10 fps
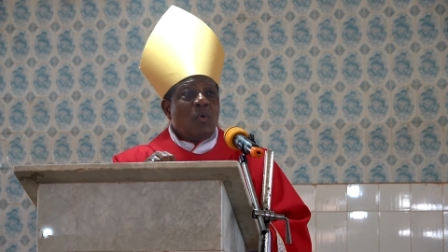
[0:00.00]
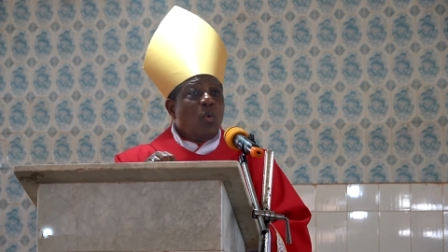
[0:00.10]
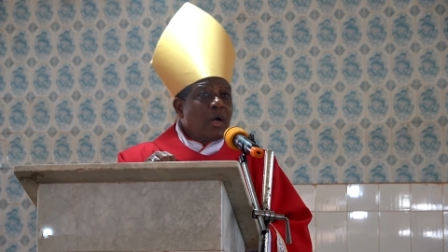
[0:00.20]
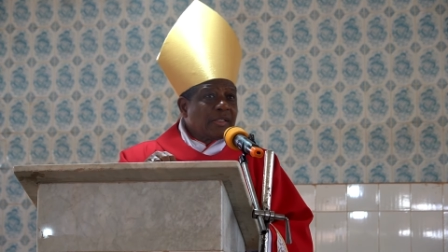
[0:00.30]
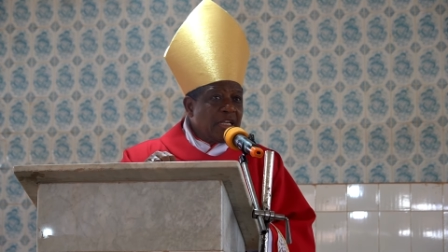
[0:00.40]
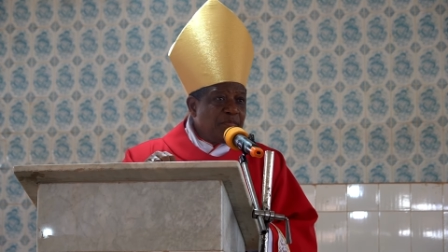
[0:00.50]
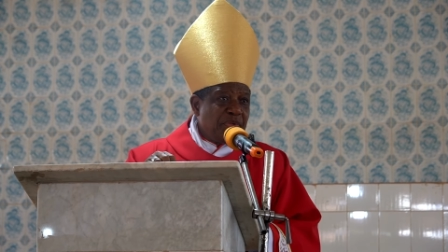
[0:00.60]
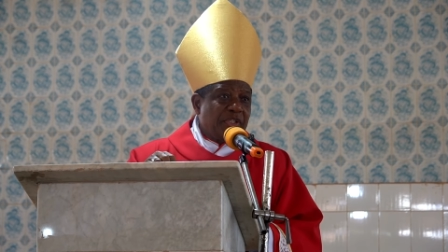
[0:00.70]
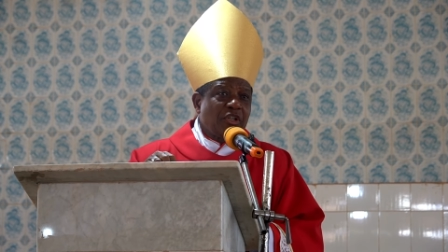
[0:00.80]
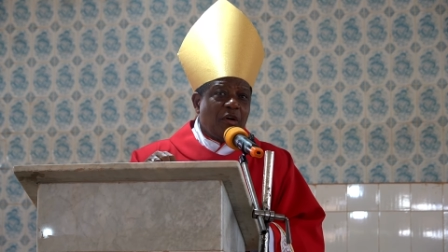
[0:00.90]
who was a
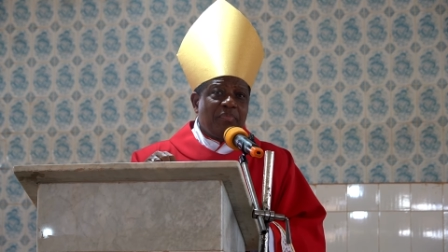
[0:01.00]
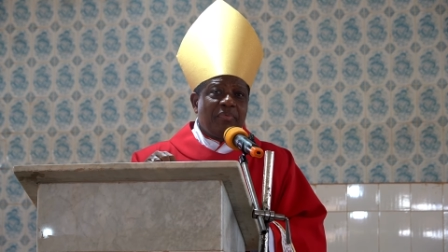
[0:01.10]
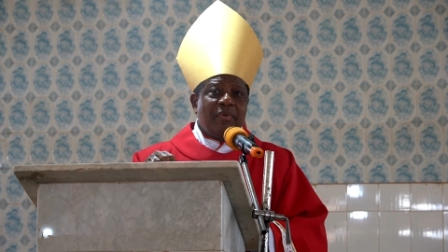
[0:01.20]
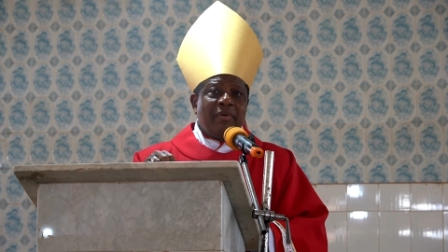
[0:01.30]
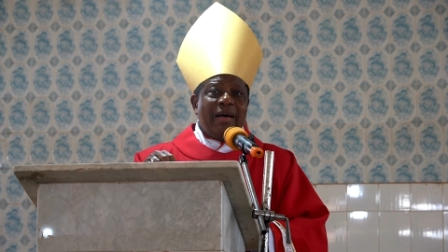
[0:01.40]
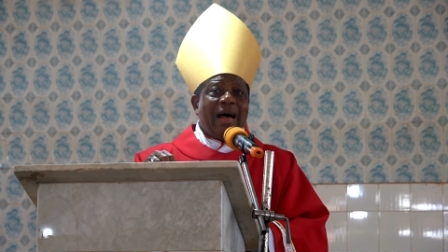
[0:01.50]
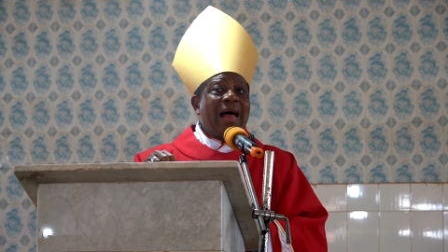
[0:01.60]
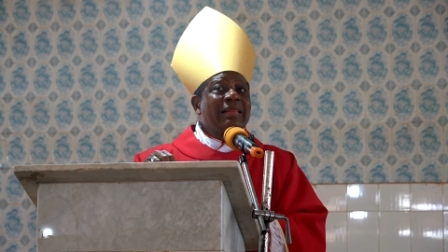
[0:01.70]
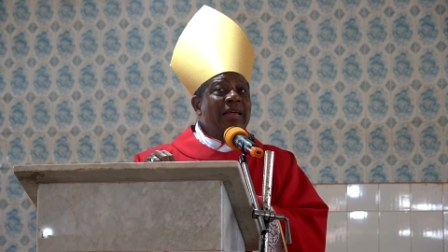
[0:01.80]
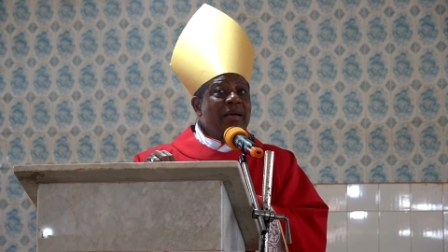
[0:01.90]
bishop
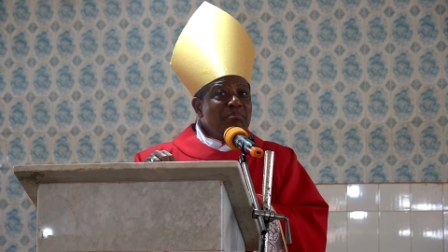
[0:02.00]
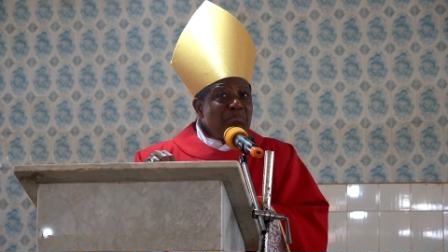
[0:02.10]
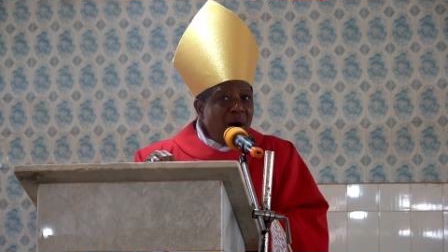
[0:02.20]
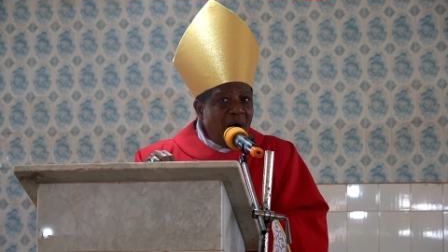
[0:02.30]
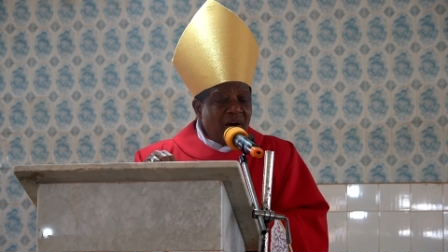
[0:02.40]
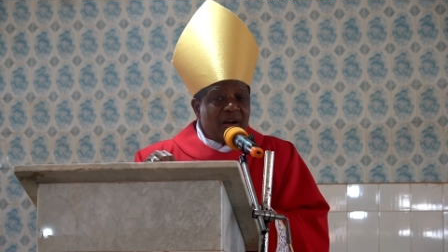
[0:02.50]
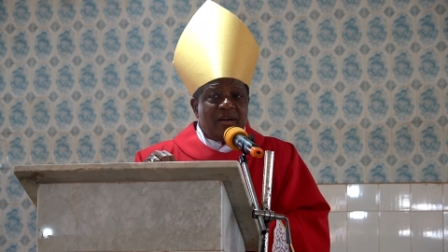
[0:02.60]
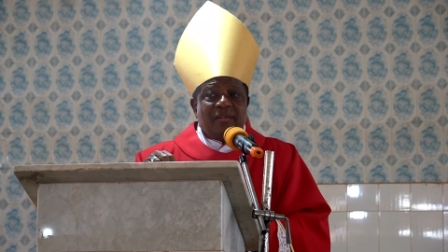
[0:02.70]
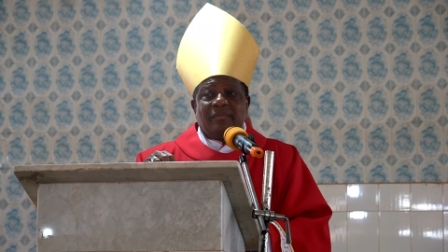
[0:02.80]
and a monk